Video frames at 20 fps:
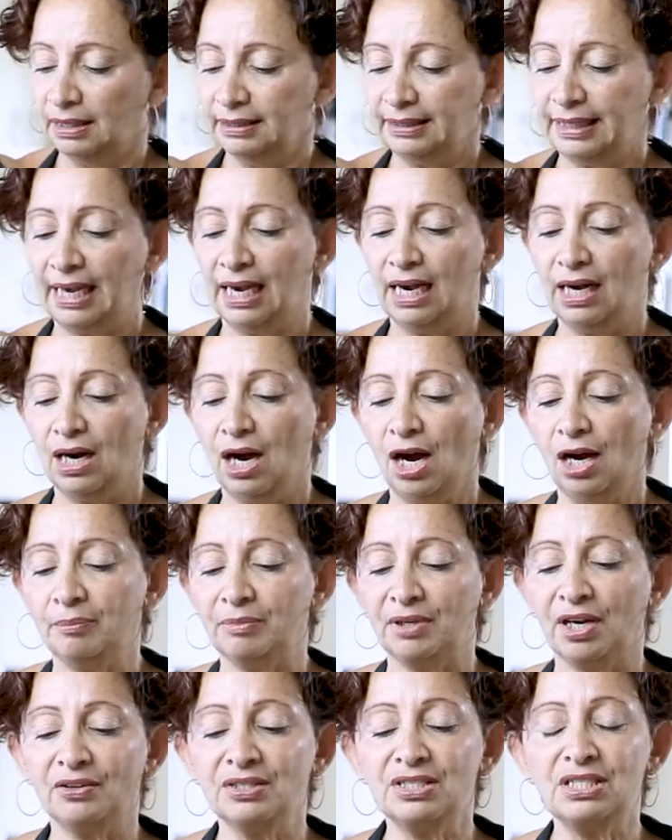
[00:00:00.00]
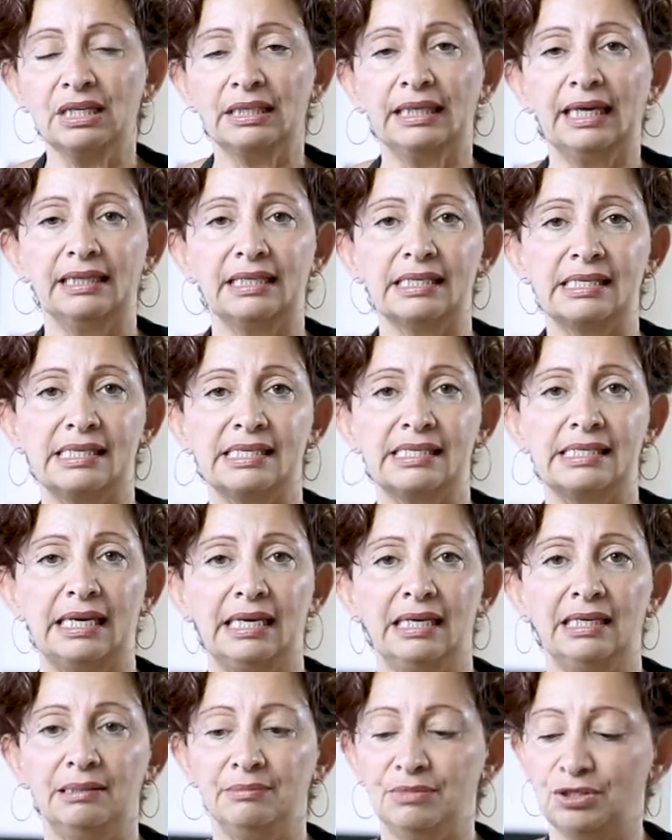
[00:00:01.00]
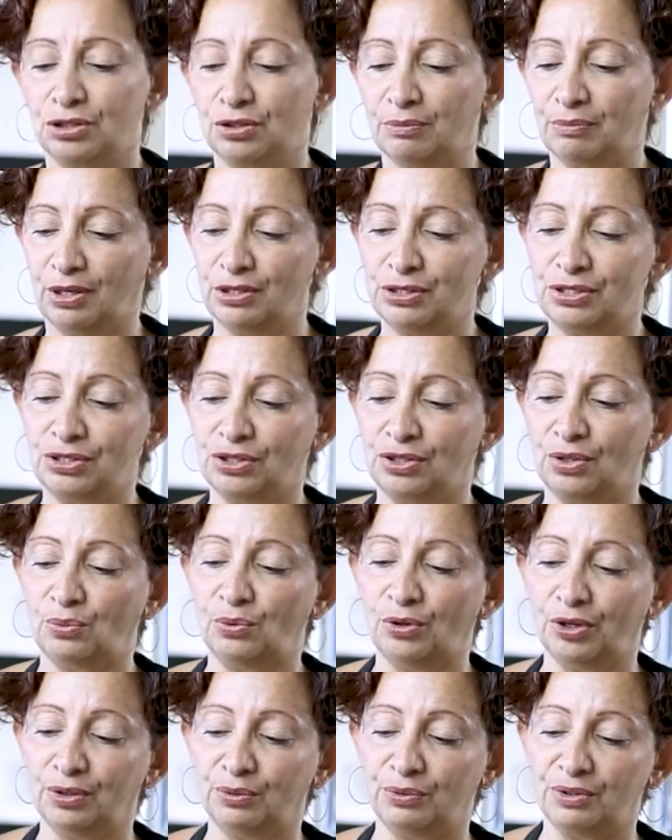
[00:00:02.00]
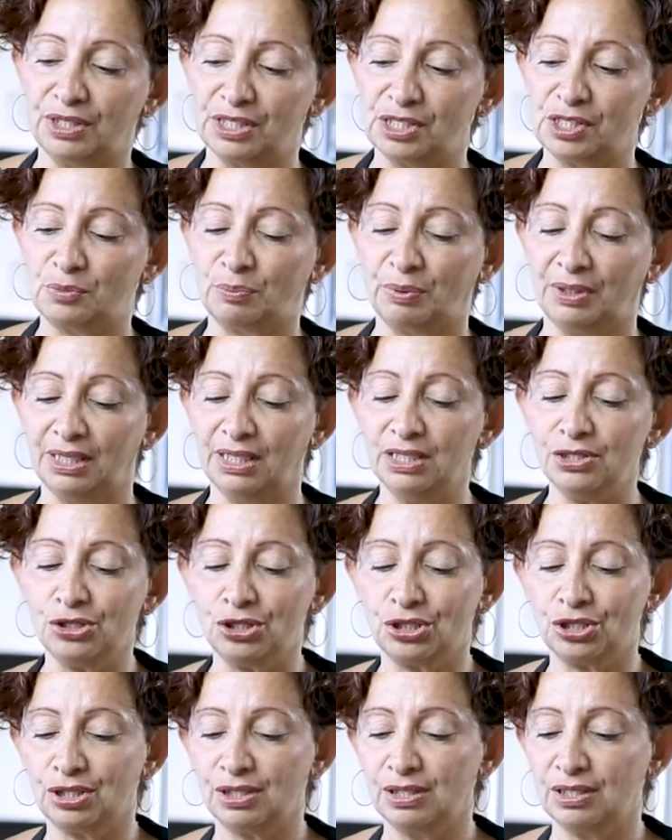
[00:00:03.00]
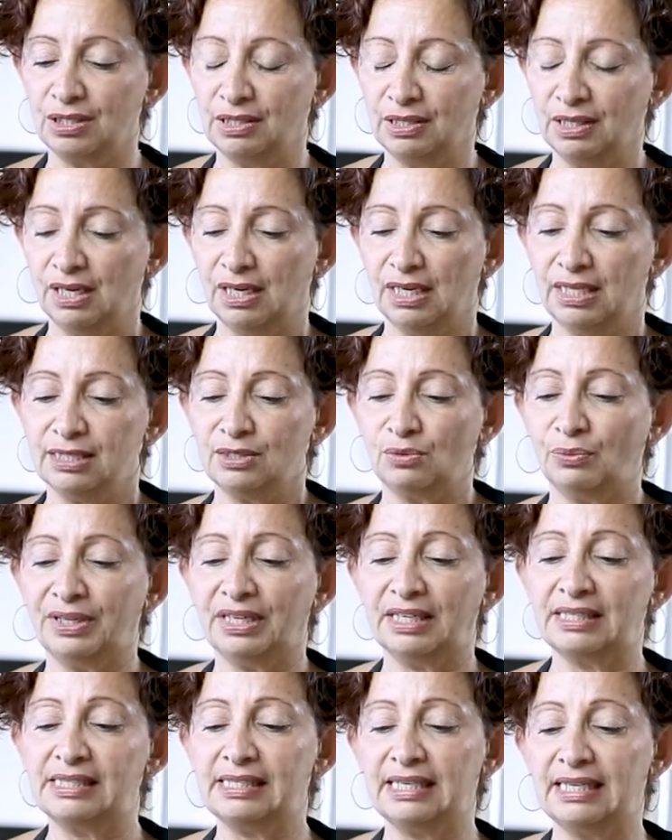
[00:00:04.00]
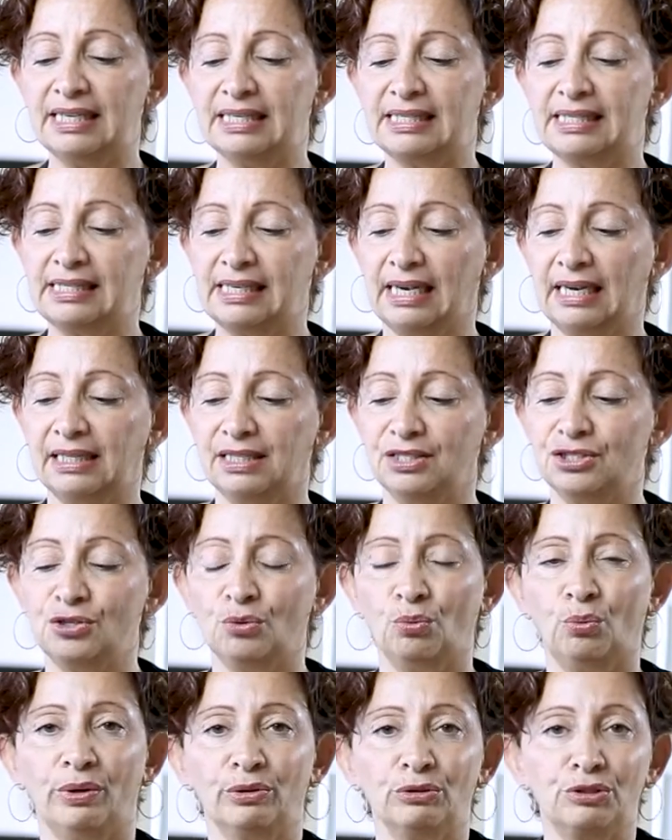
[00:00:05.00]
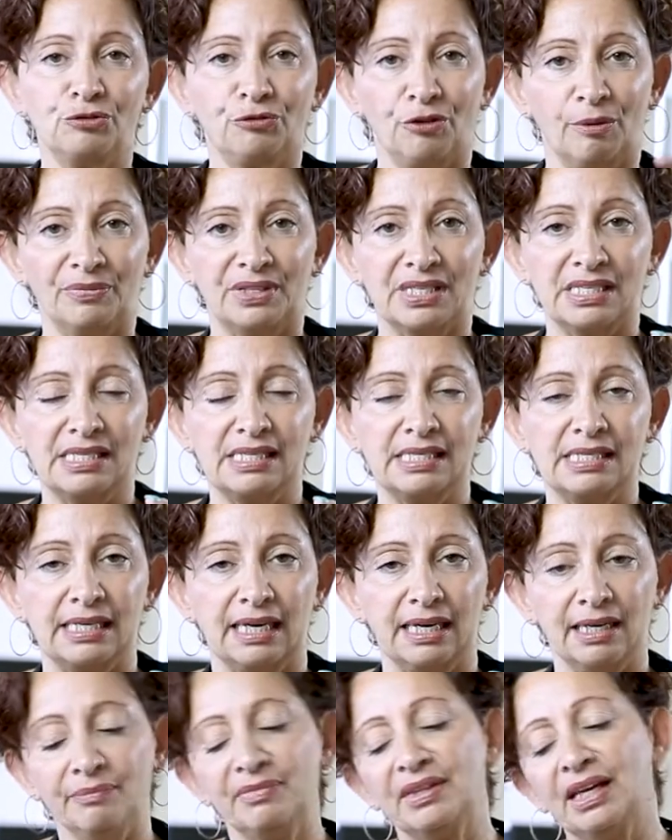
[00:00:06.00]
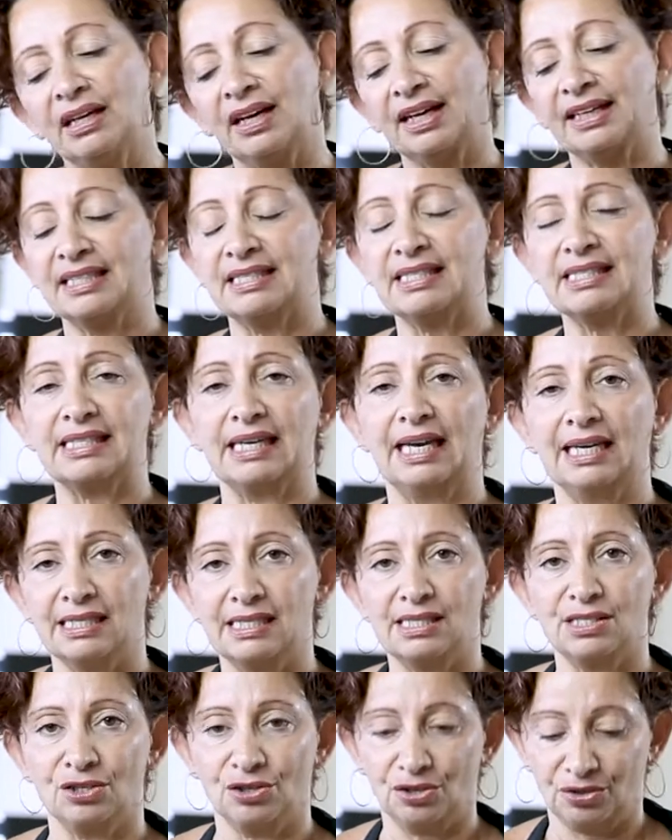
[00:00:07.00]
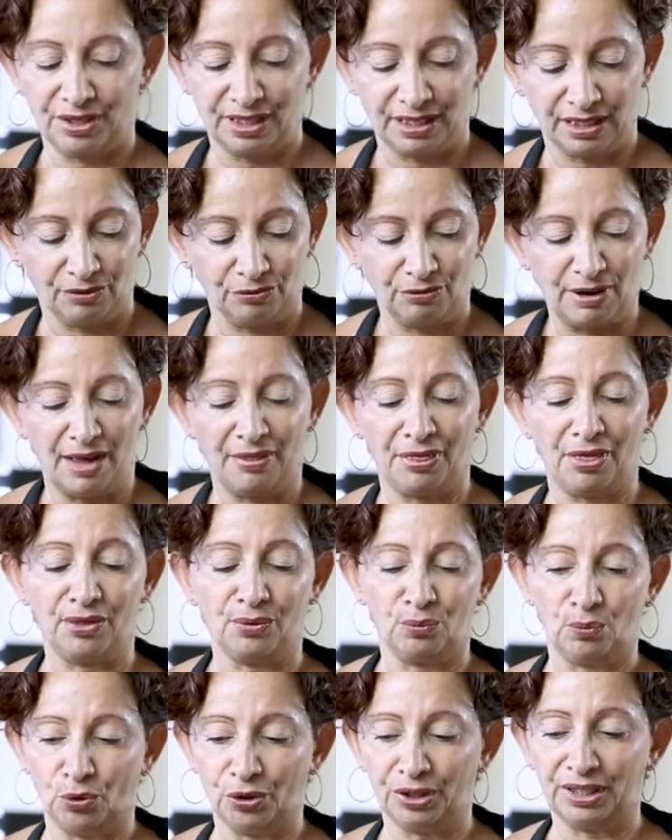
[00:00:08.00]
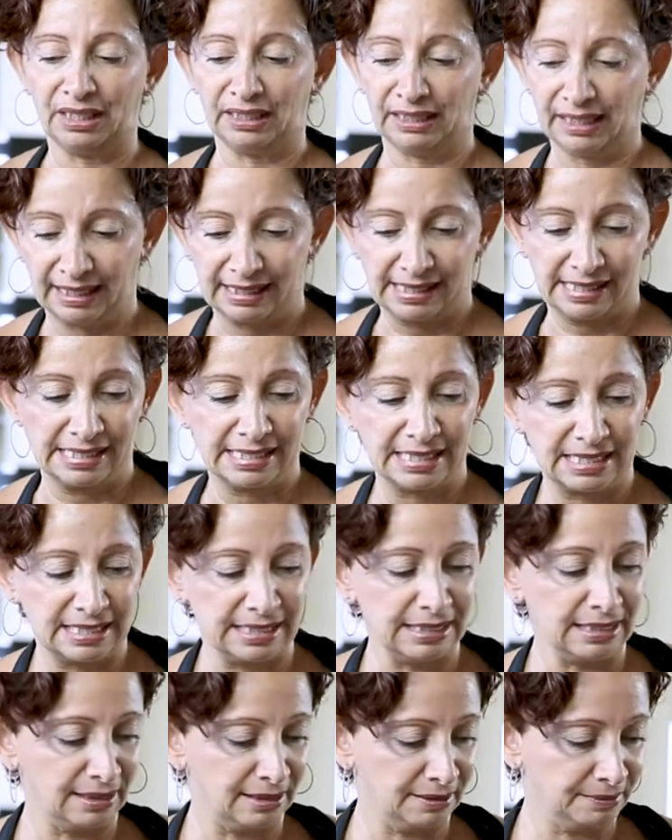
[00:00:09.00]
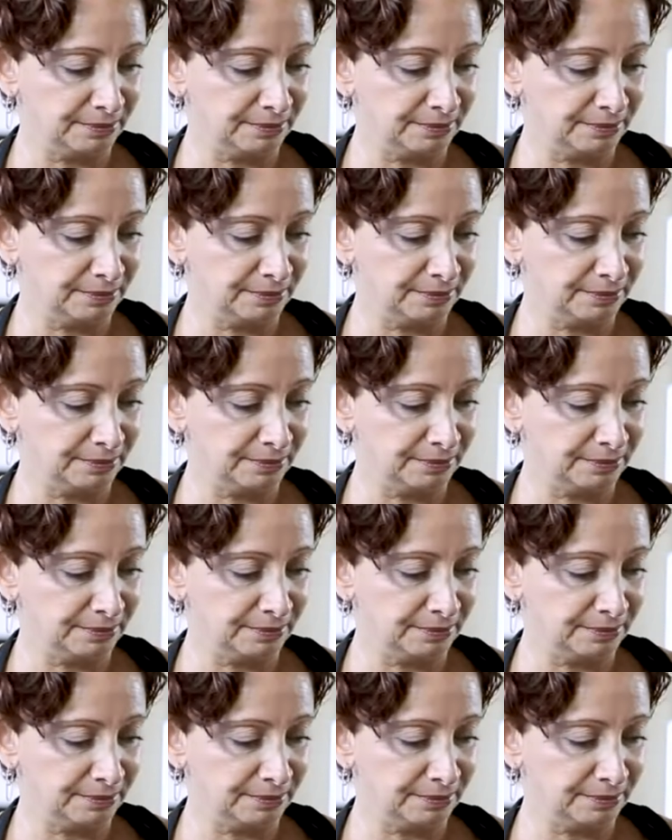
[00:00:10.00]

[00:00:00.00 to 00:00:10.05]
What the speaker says: Now I'm going to let the steam do most of the work with this spinach. When I see it starting to wilt from the steam, then I can start stirring it rather than working against it.